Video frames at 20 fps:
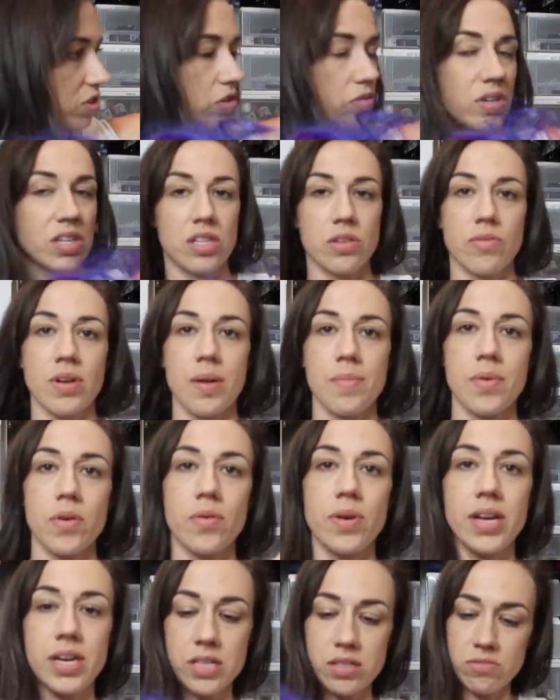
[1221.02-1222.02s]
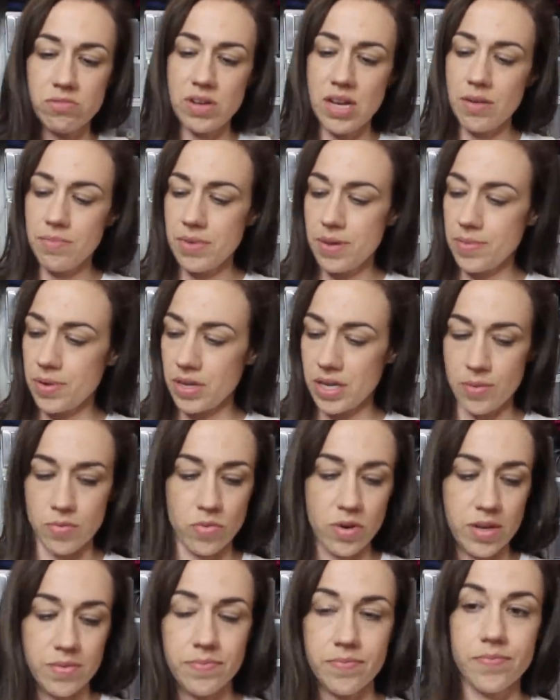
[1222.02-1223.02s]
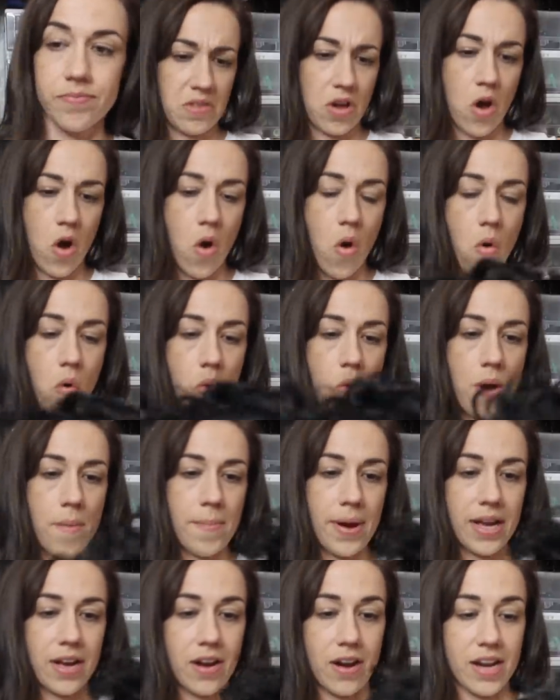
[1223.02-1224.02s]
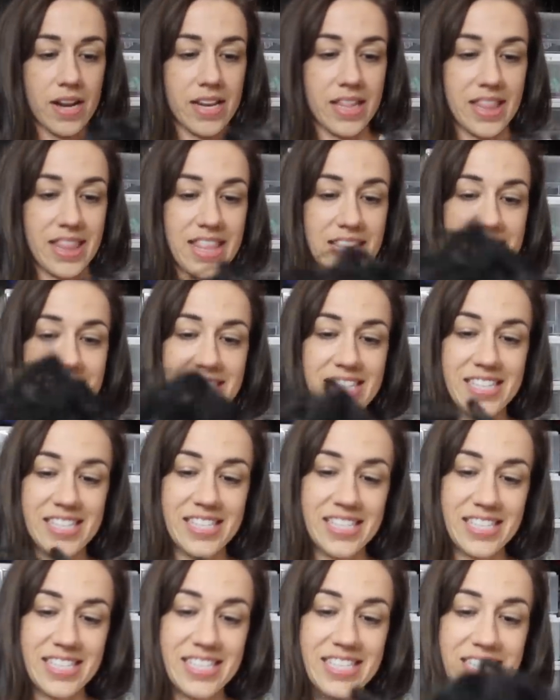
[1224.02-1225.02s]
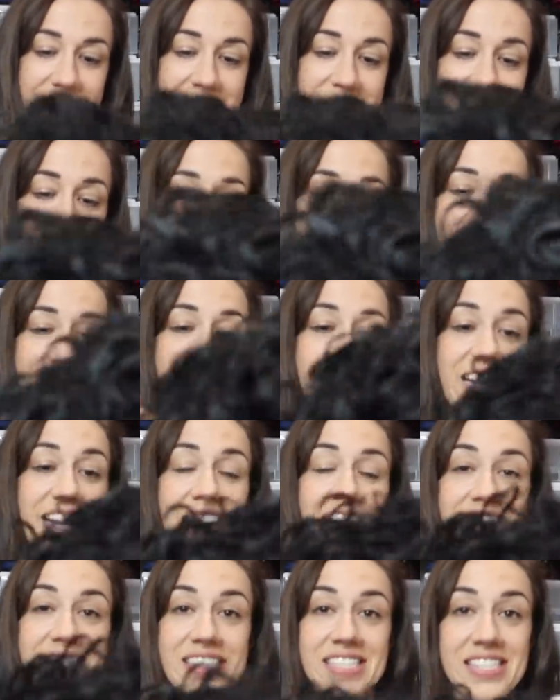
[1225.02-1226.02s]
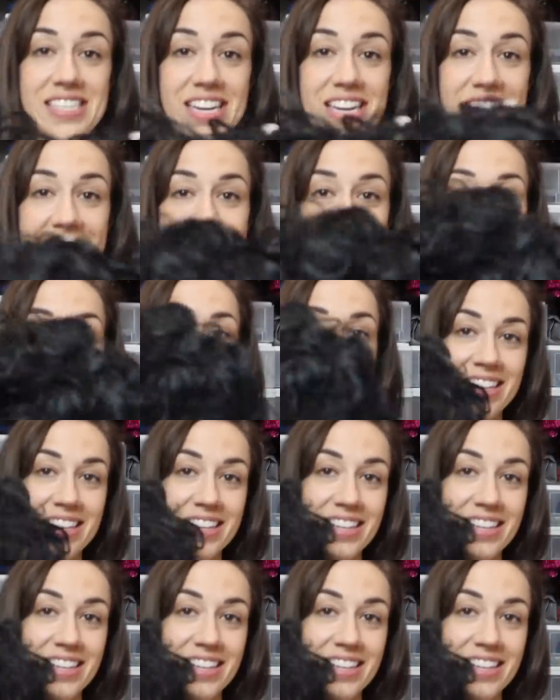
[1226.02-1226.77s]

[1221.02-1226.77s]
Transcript: Don't need the rainbow wigs. Well, maybe I'll keep one. Oh my god, this is disgusting.